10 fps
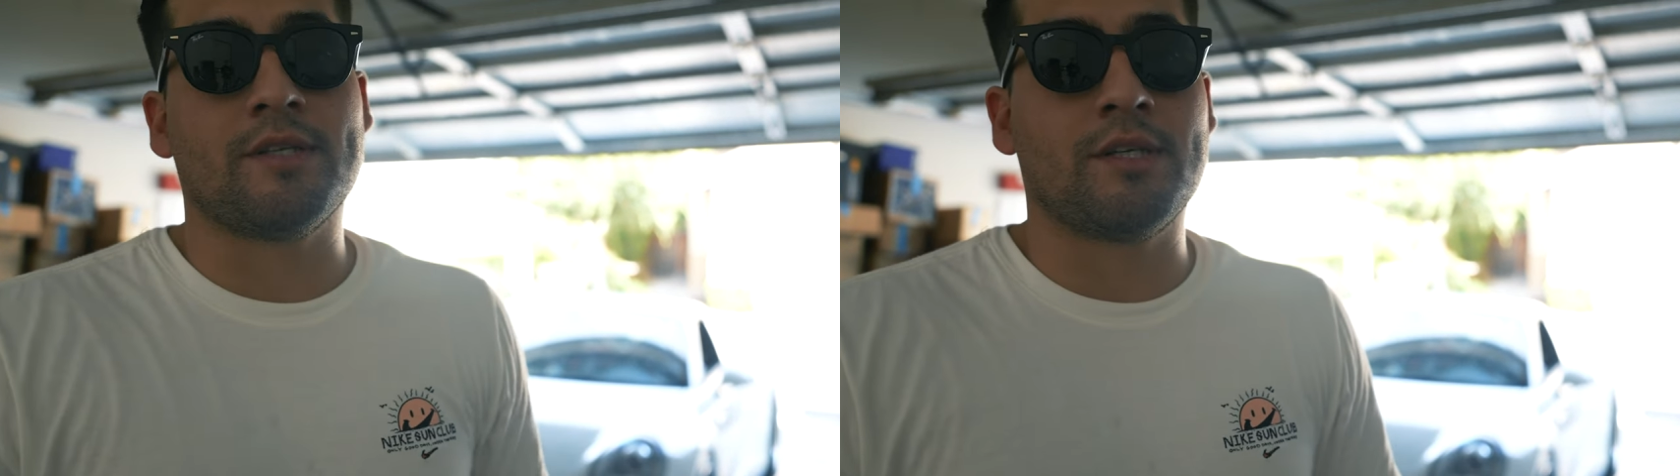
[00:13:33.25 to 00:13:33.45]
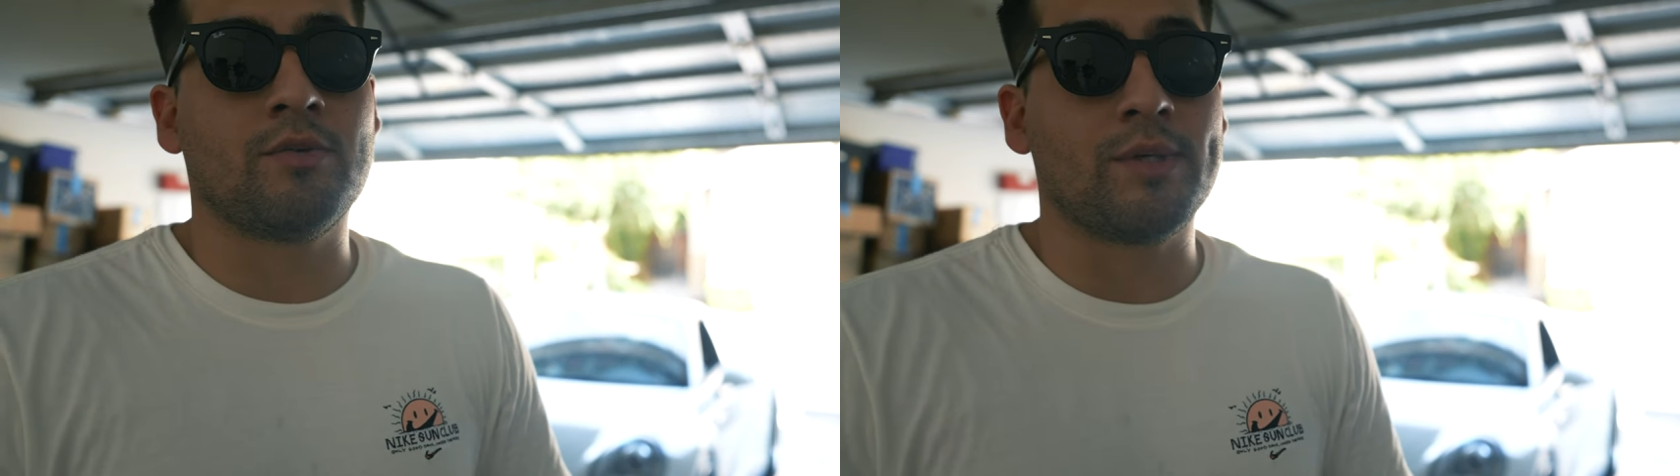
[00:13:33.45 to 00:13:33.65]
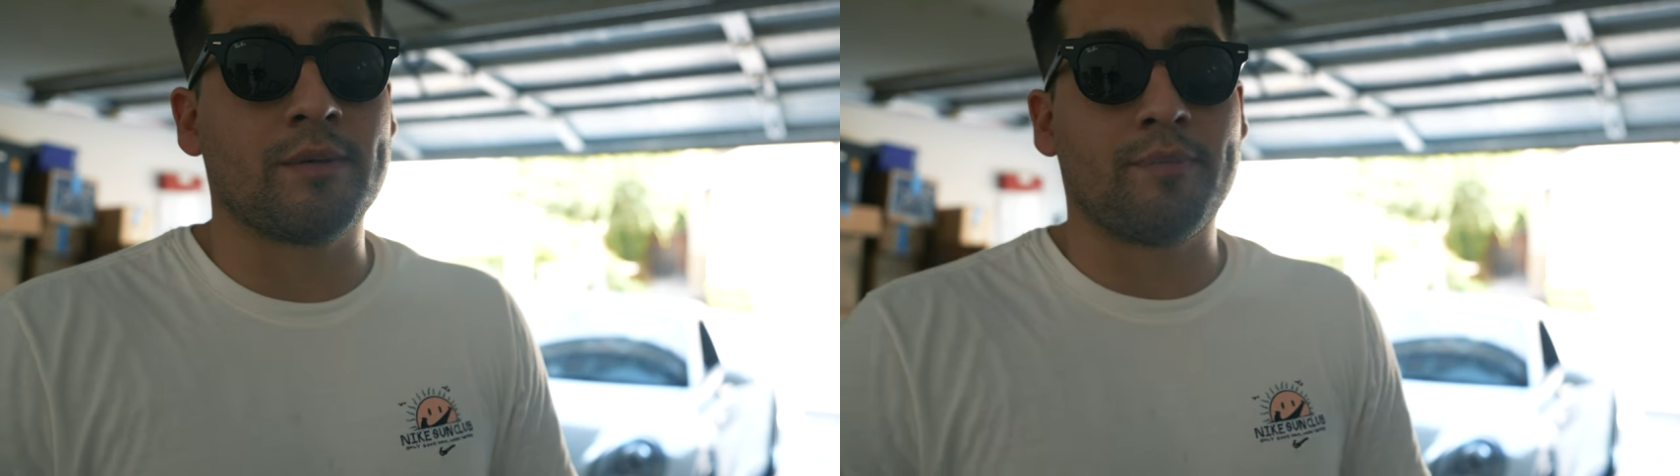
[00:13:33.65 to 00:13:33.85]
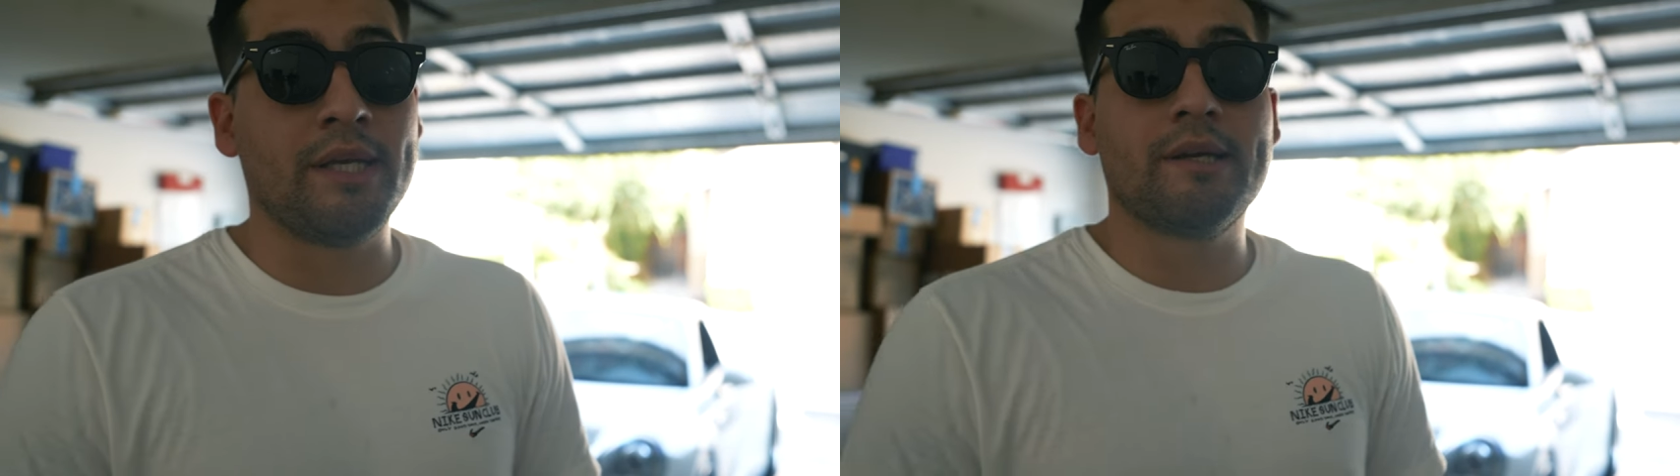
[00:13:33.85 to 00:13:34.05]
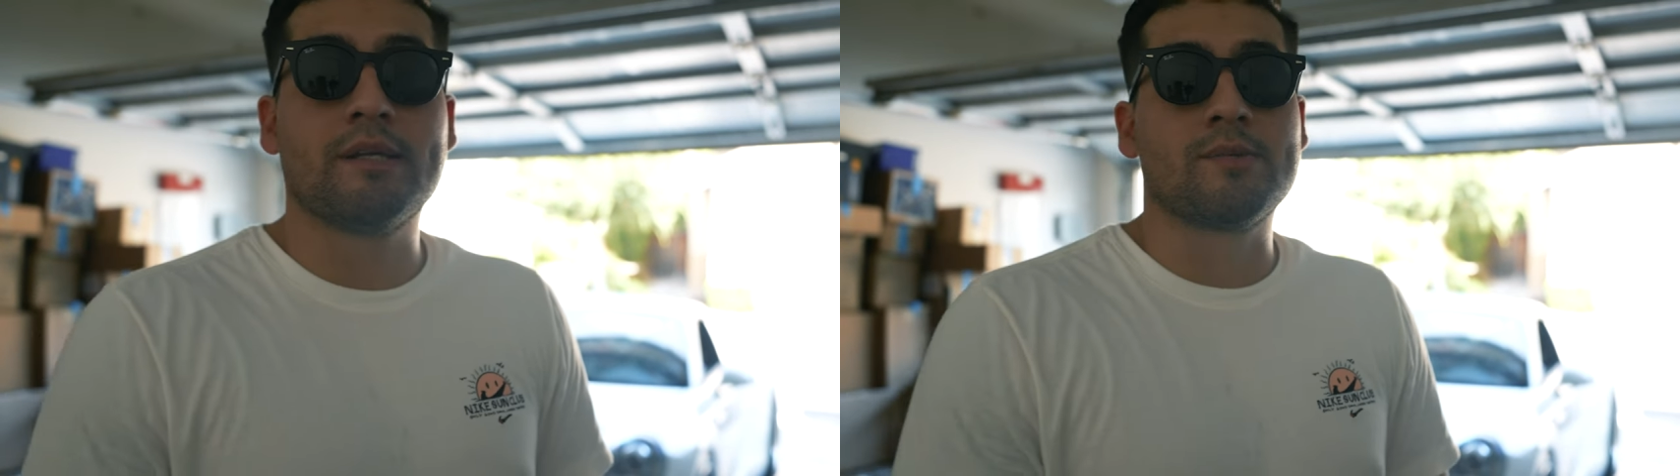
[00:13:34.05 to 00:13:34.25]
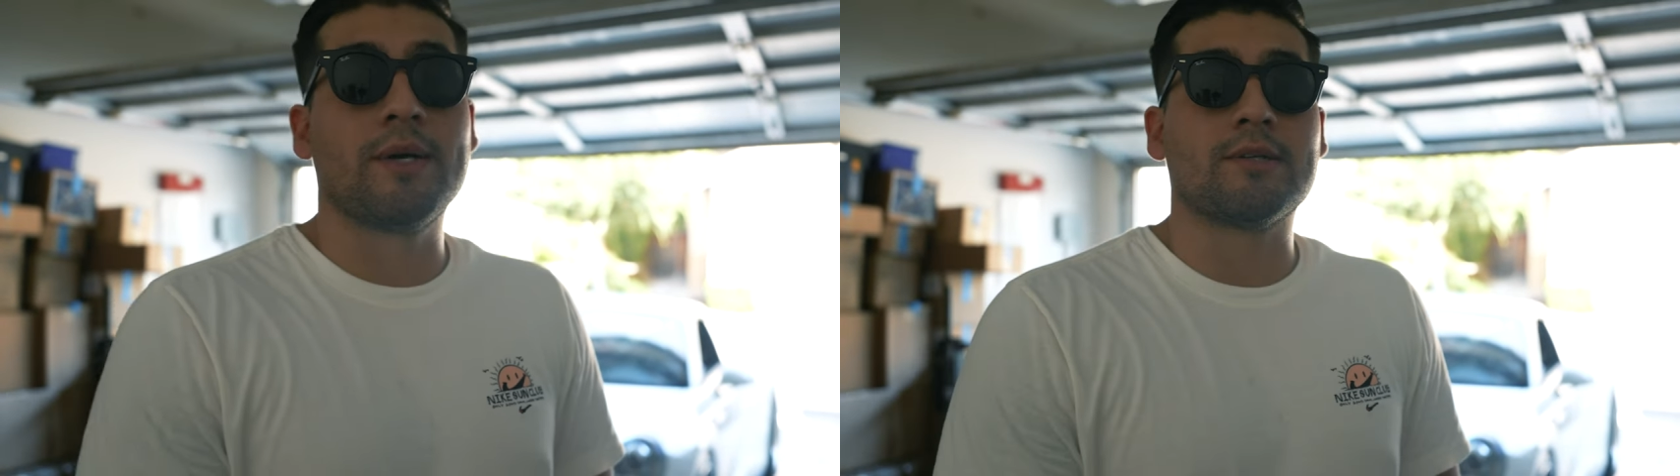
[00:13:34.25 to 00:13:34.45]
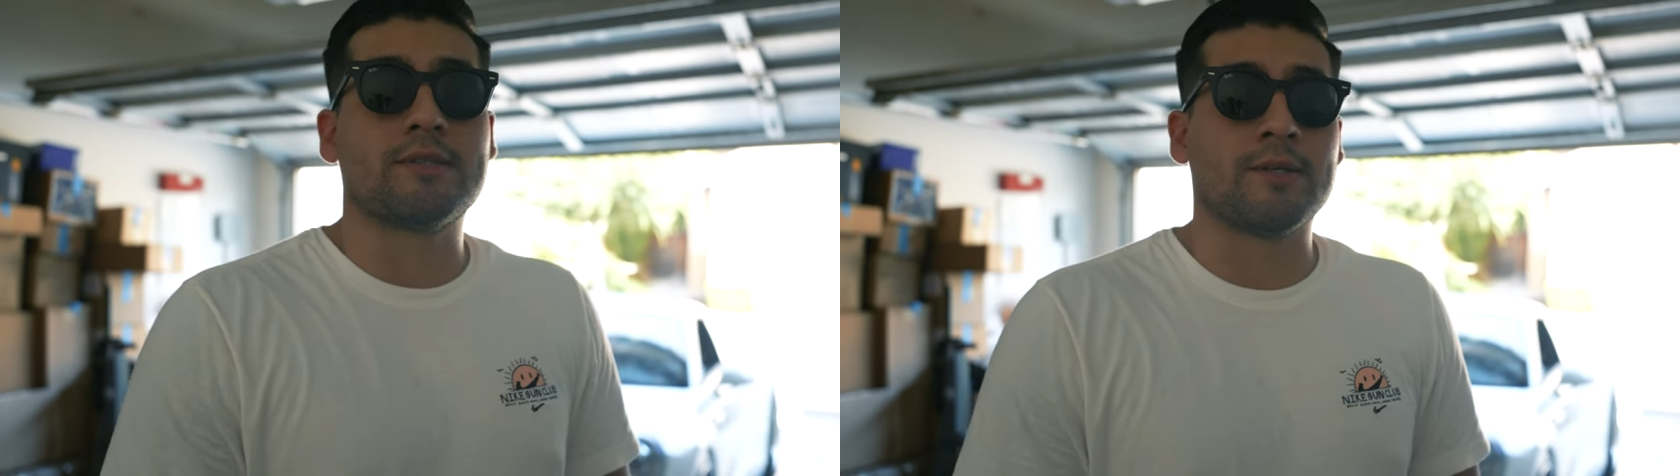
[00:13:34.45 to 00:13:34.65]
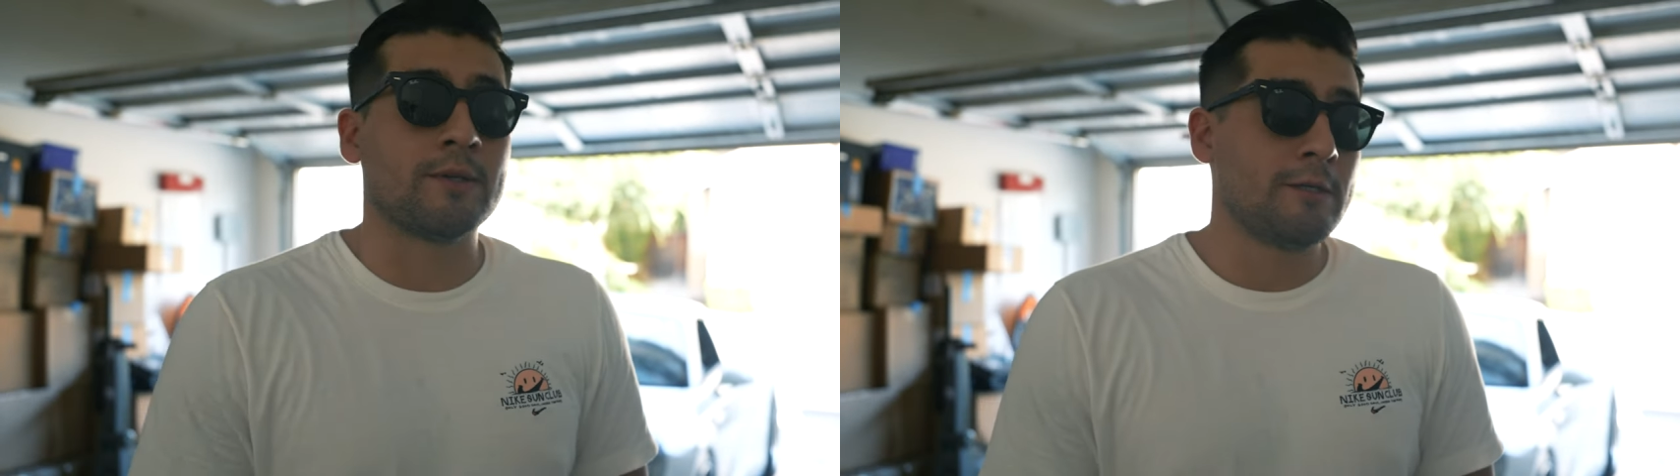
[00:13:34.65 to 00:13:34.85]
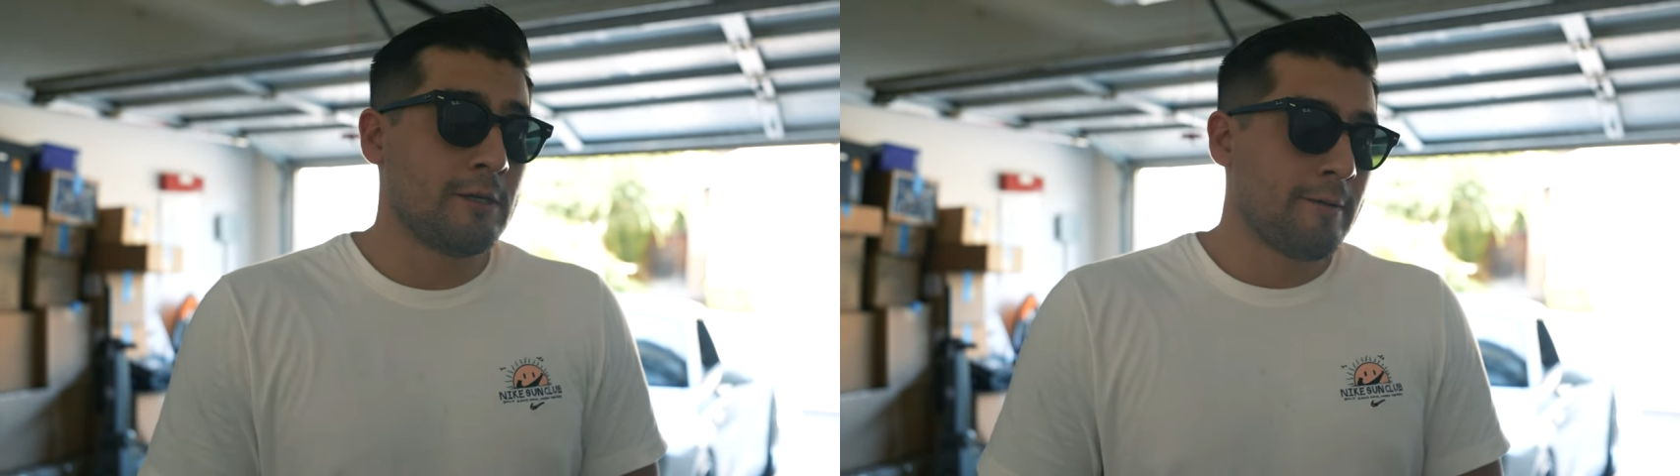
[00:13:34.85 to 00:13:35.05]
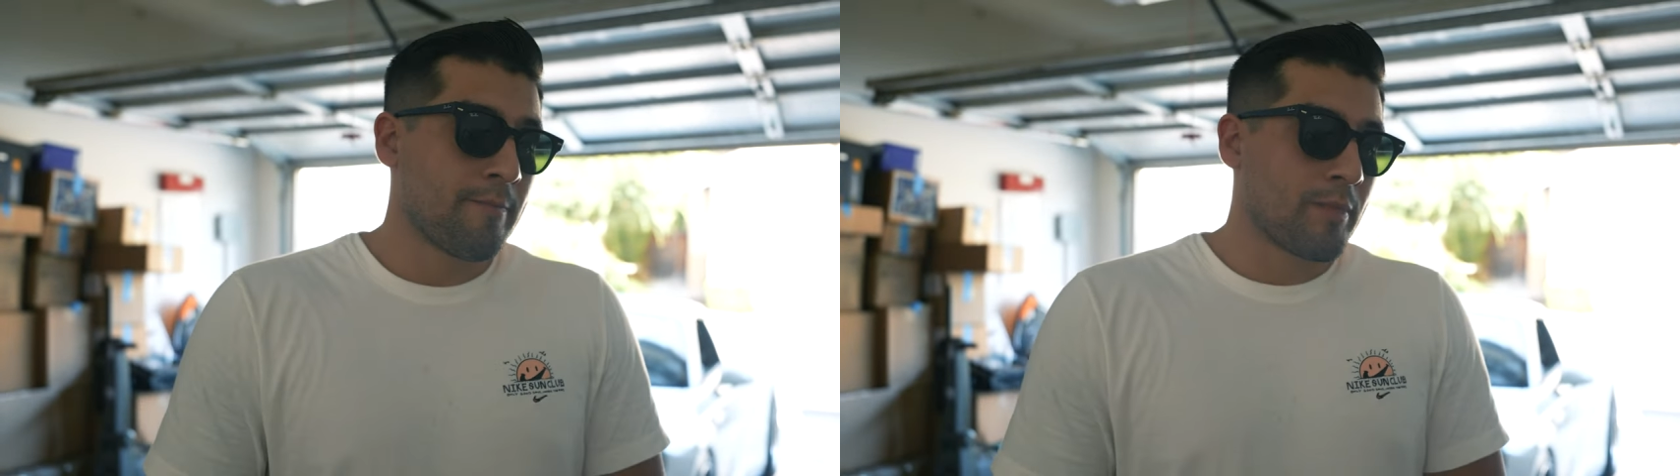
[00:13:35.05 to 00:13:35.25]
You know, we competed as well, so
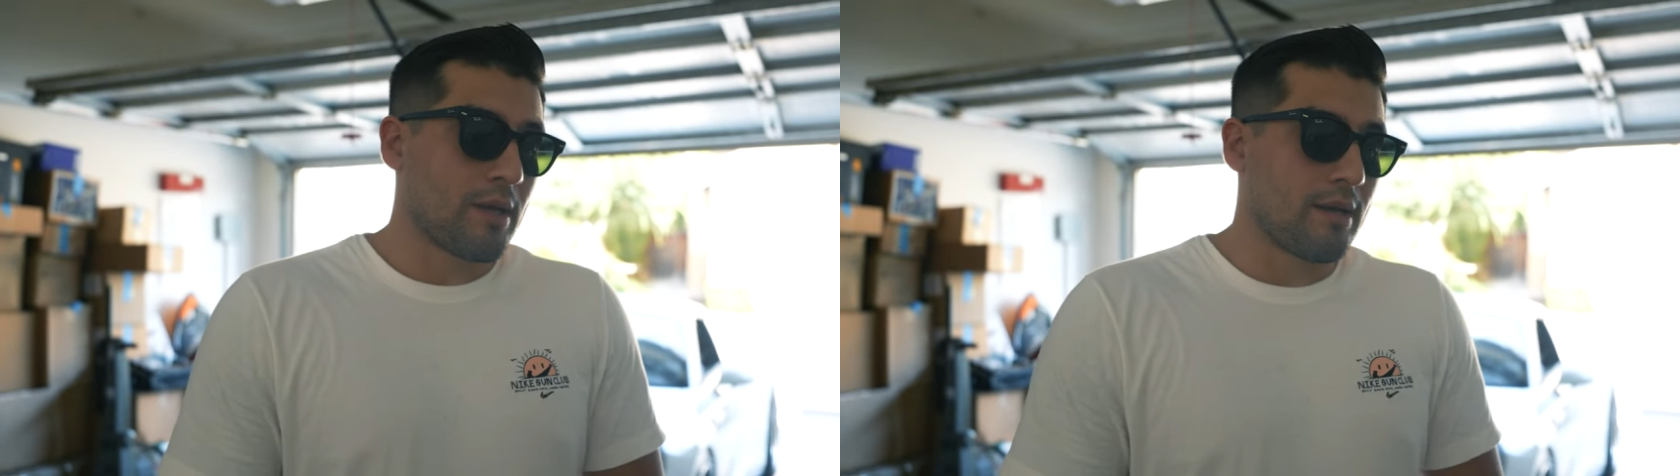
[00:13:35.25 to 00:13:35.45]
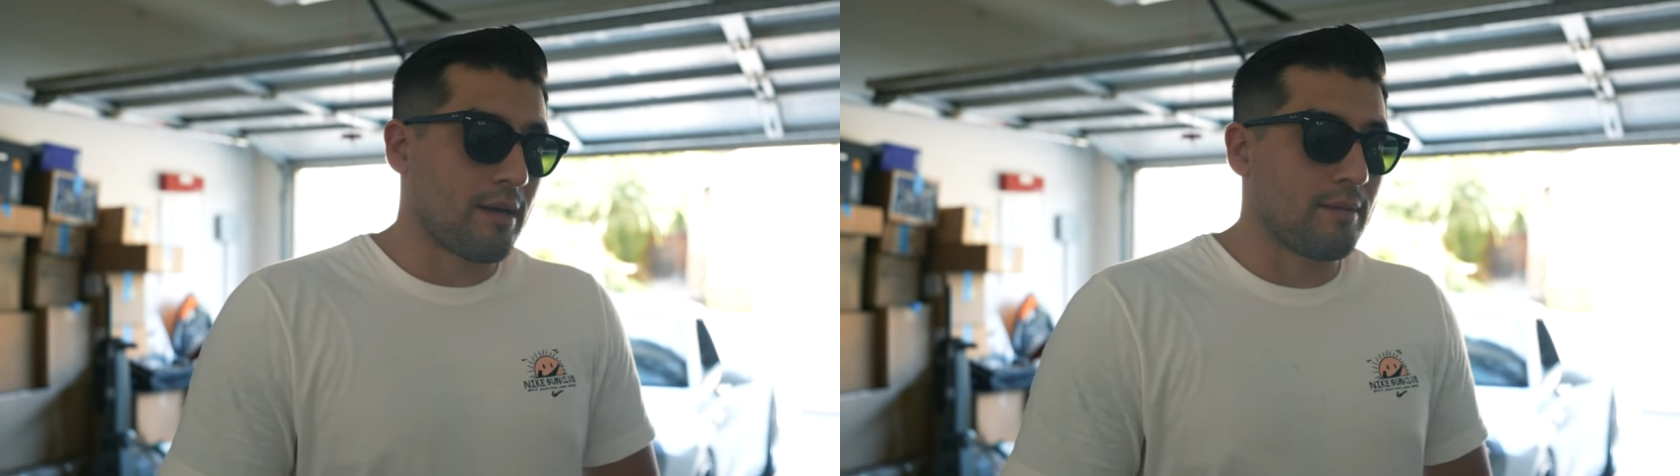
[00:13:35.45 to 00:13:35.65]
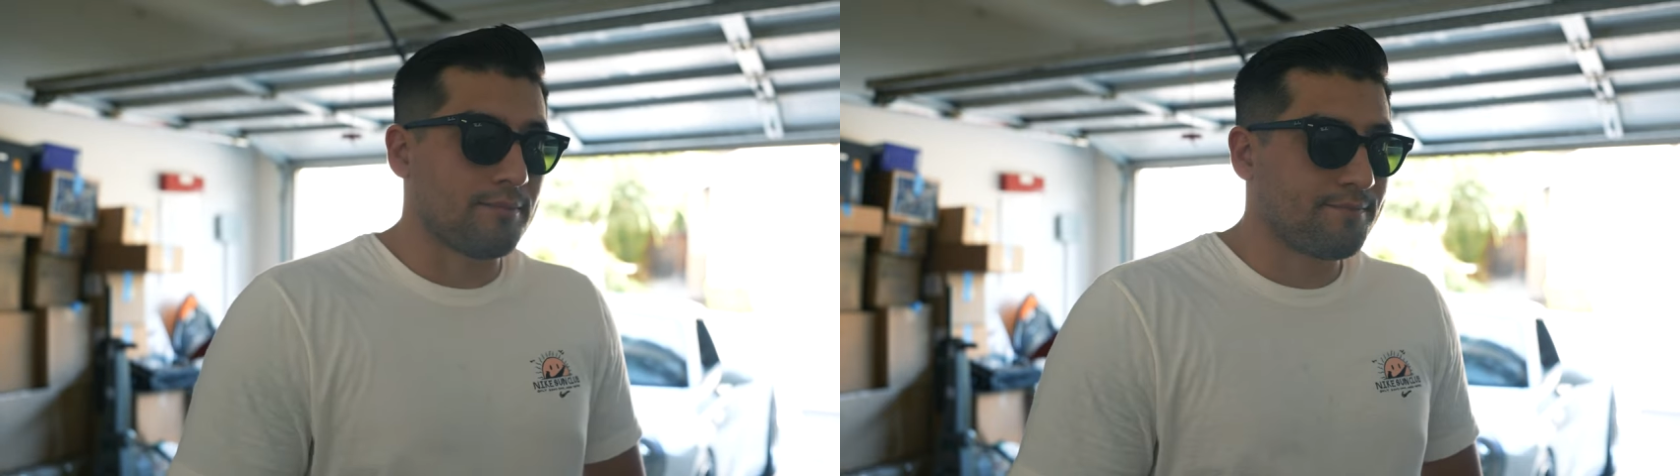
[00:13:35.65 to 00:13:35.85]
um,